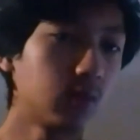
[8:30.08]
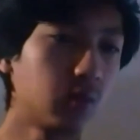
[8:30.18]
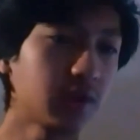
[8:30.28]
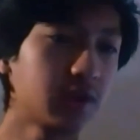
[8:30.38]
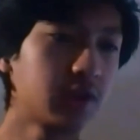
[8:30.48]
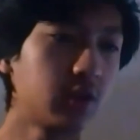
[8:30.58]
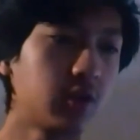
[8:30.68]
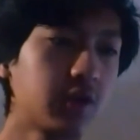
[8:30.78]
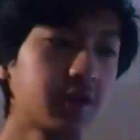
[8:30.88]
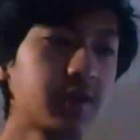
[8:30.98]
What's
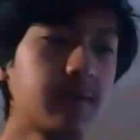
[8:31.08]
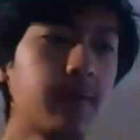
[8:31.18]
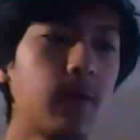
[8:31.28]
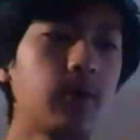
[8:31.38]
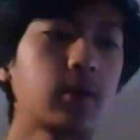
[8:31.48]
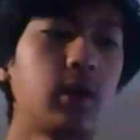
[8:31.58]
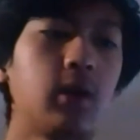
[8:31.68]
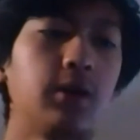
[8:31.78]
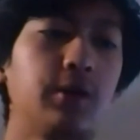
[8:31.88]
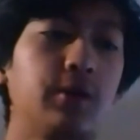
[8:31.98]
your default
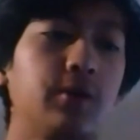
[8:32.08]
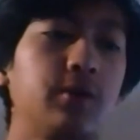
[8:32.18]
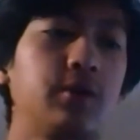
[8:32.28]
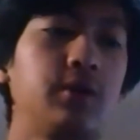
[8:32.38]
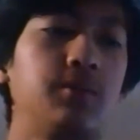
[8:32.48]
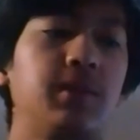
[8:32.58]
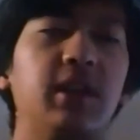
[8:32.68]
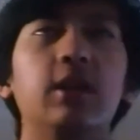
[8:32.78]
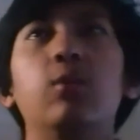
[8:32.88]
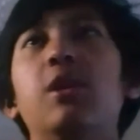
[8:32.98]
color to
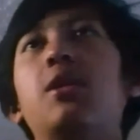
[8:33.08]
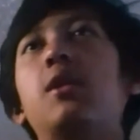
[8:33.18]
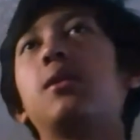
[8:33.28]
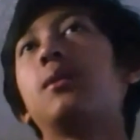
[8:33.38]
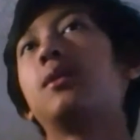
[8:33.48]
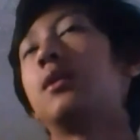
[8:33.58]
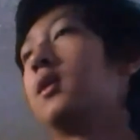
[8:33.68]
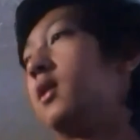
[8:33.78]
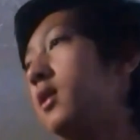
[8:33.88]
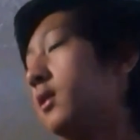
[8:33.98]
begin with?
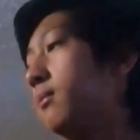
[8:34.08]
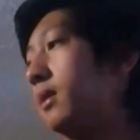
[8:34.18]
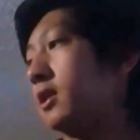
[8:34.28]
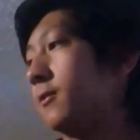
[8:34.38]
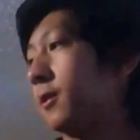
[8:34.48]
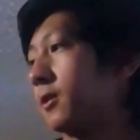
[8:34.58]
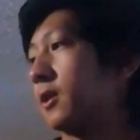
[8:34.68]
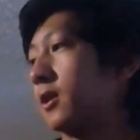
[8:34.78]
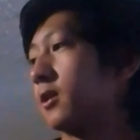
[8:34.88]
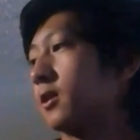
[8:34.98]
My default
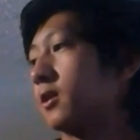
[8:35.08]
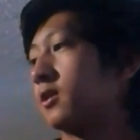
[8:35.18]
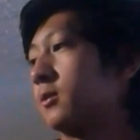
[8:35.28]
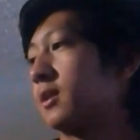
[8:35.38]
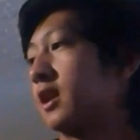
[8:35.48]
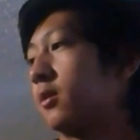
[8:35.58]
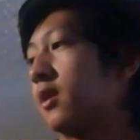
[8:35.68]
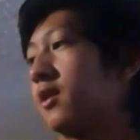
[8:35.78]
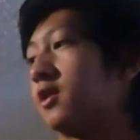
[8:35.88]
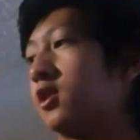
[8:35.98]
color to begin
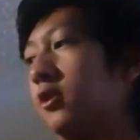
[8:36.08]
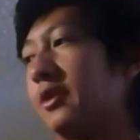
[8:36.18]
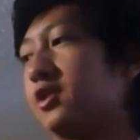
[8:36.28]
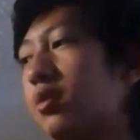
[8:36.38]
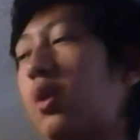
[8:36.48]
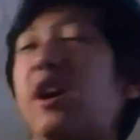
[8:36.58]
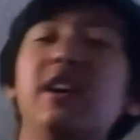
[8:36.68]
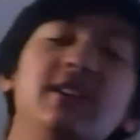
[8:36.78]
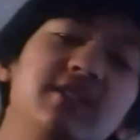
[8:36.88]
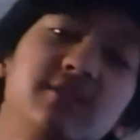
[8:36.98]
with is always
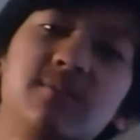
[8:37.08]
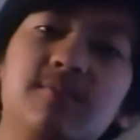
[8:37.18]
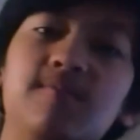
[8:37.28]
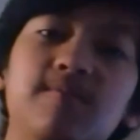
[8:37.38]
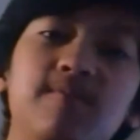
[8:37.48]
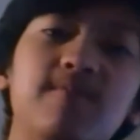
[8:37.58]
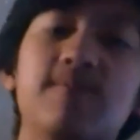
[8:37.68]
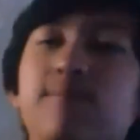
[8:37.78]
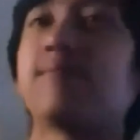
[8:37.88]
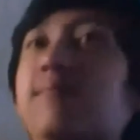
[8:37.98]
white.
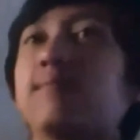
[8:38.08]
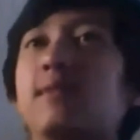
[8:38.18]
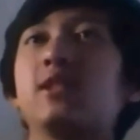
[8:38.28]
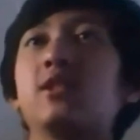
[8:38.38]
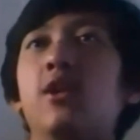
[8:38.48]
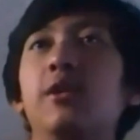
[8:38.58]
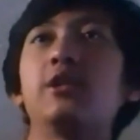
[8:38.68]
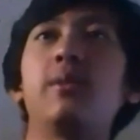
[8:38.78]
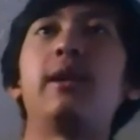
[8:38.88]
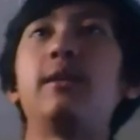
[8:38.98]
It's
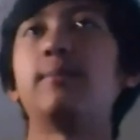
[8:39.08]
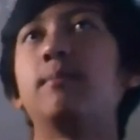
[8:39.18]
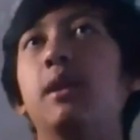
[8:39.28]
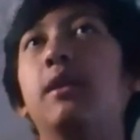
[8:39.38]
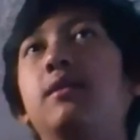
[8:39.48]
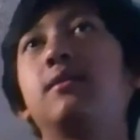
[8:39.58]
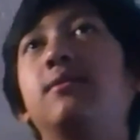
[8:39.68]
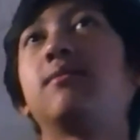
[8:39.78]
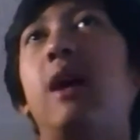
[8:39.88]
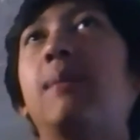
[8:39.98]
always white, but
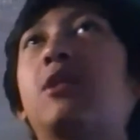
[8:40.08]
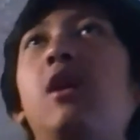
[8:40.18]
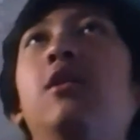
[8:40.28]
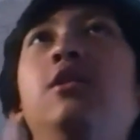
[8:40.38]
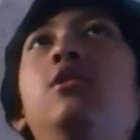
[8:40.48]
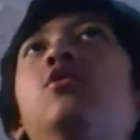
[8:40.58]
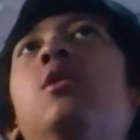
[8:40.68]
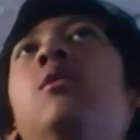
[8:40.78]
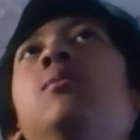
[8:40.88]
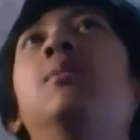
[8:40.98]
I'm color
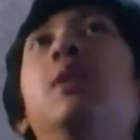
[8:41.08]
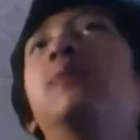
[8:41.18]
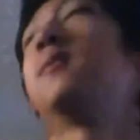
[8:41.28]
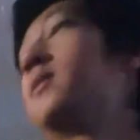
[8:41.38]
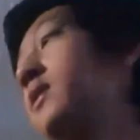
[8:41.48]
neutral, but